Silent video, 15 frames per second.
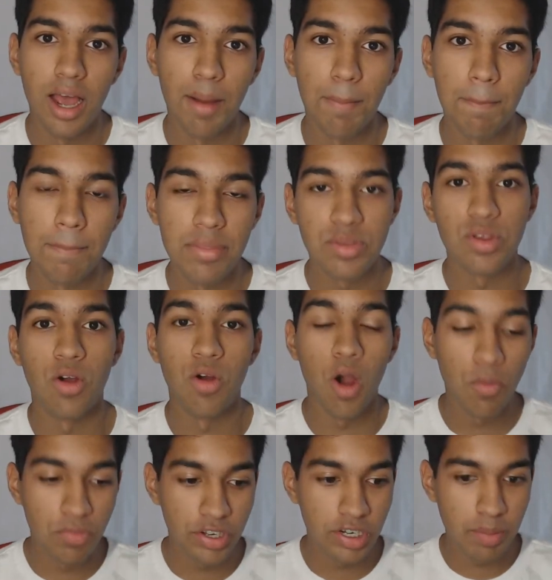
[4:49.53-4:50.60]
So hopefully
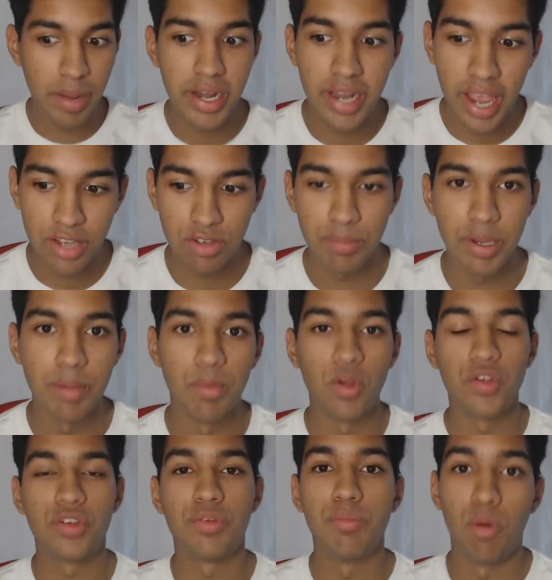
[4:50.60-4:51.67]
DebateCast will be a more
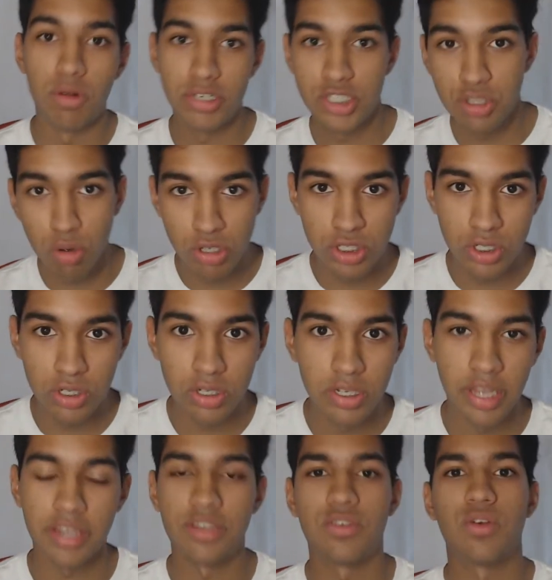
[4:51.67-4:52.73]
social,
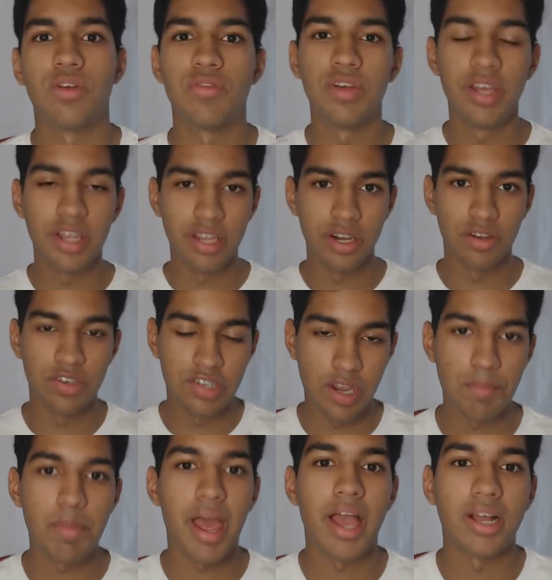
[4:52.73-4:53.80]
sort of, sit back,
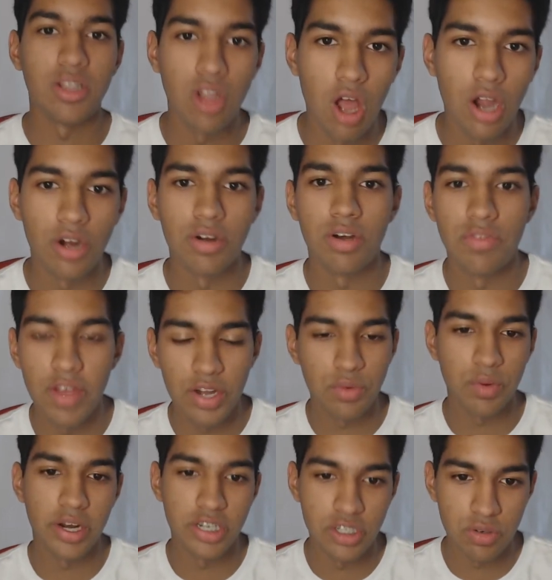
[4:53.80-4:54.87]
longer event where I just
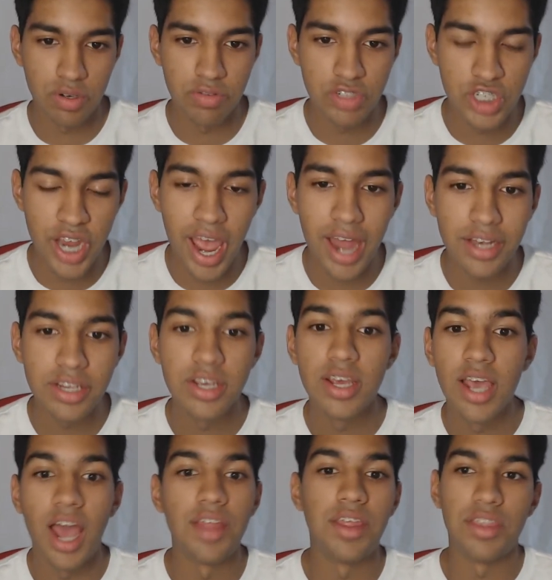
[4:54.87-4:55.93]
sort of chat, and then
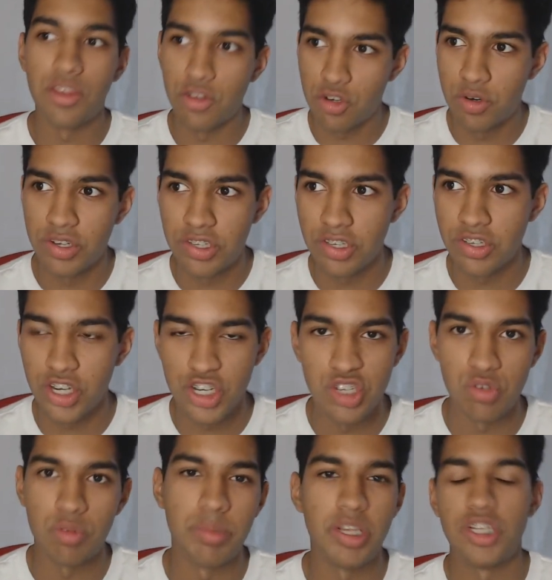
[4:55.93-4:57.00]
those crystallizations will be
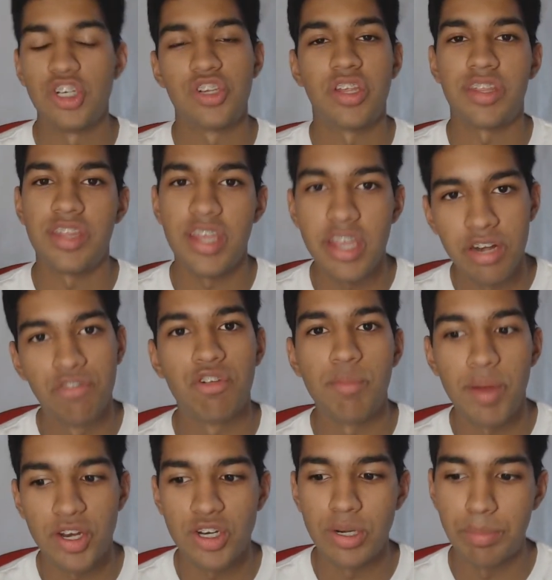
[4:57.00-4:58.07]
just the information
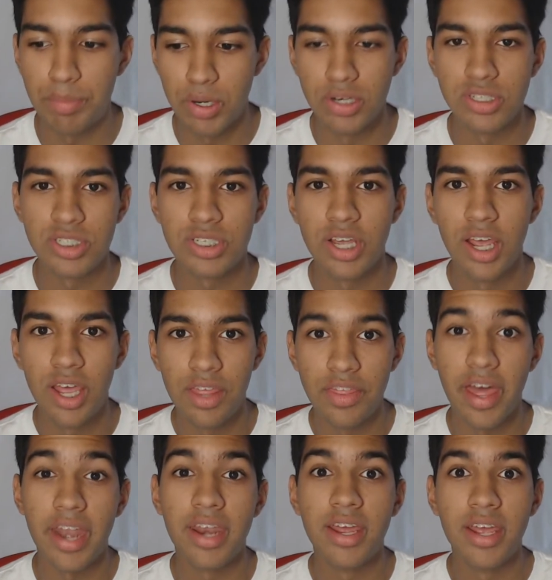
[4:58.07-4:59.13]
burst that
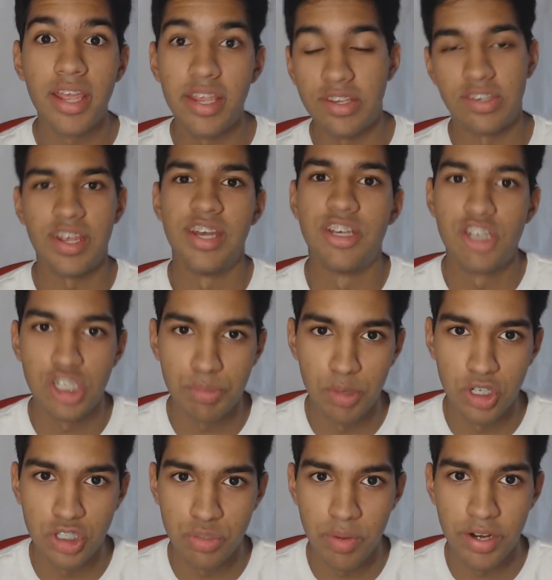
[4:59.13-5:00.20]
is interspersed
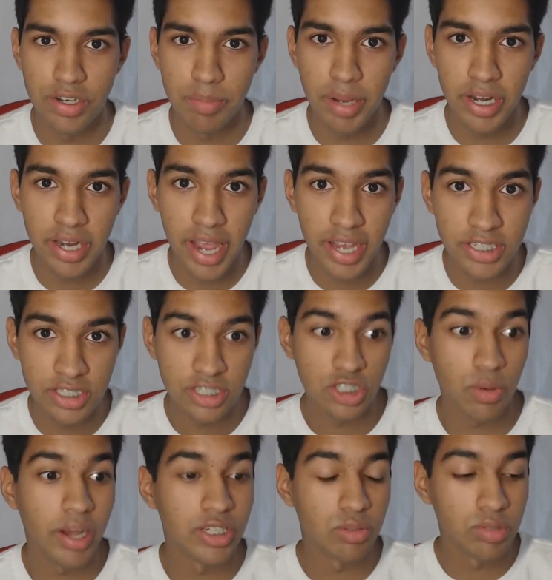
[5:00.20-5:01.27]
throughout DebateCast. So as a
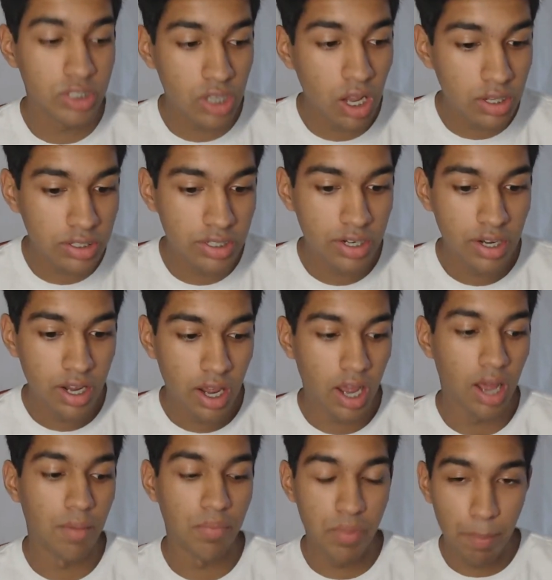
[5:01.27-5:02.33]
result, the
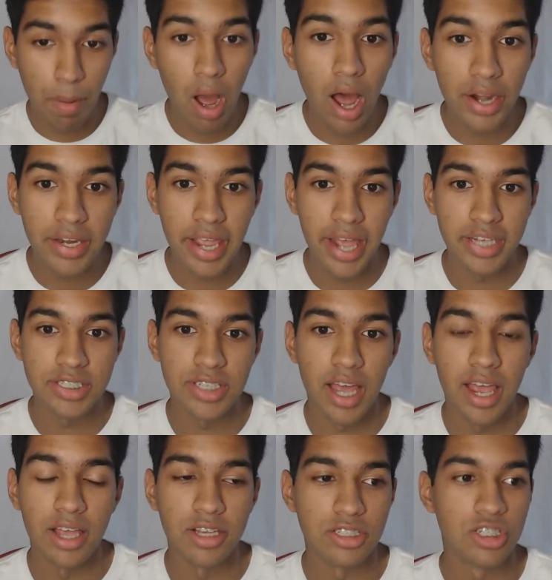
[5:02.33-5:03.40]
podcast
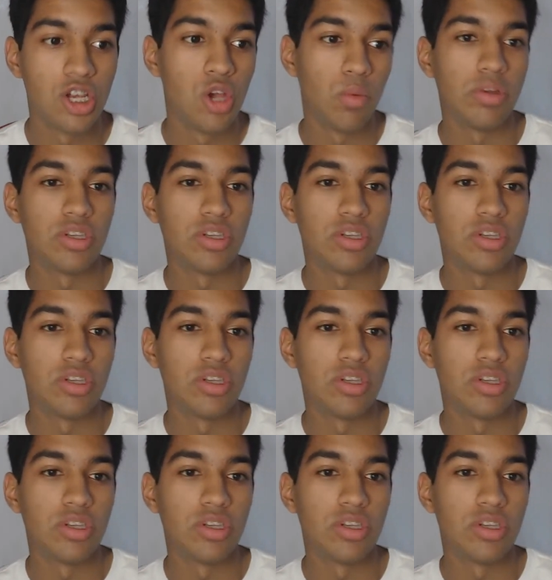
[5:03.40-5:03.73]
styles will start